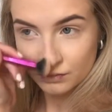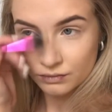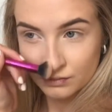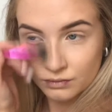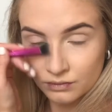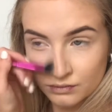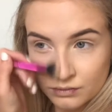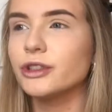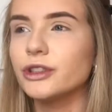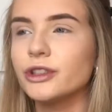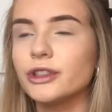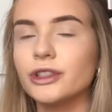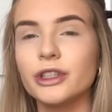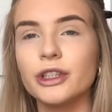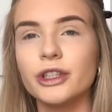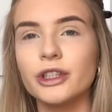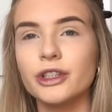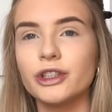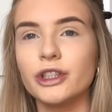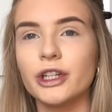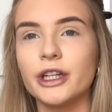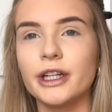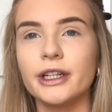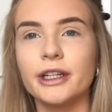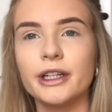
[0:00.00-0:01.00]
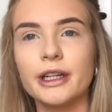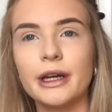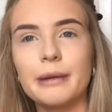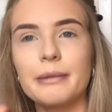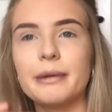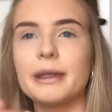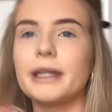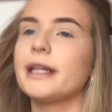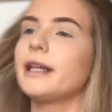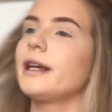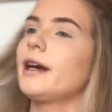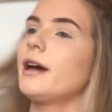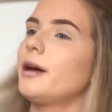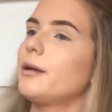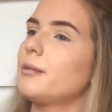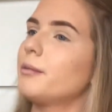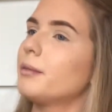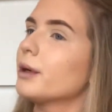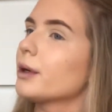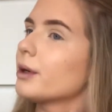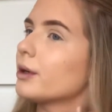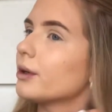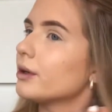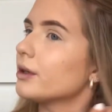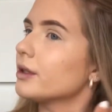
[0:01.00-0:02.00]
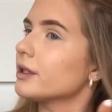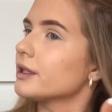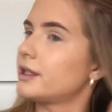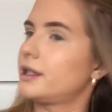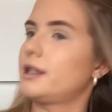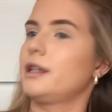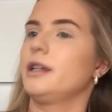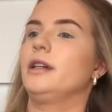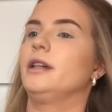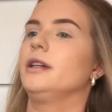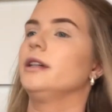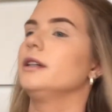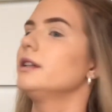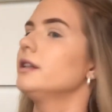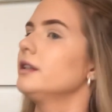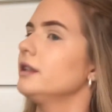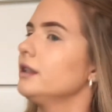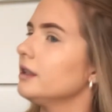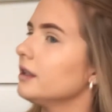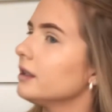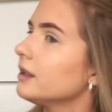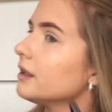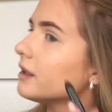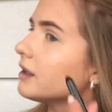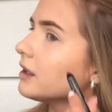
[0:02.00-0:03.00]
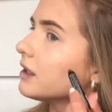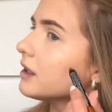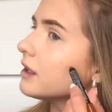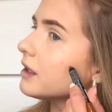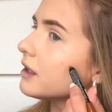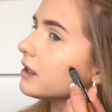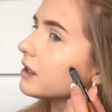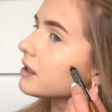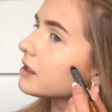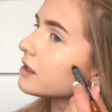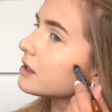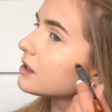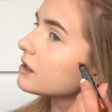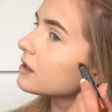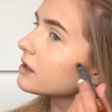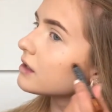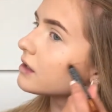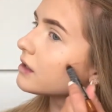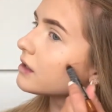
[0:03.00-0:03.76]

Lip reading: Just gonna try and go in again because it's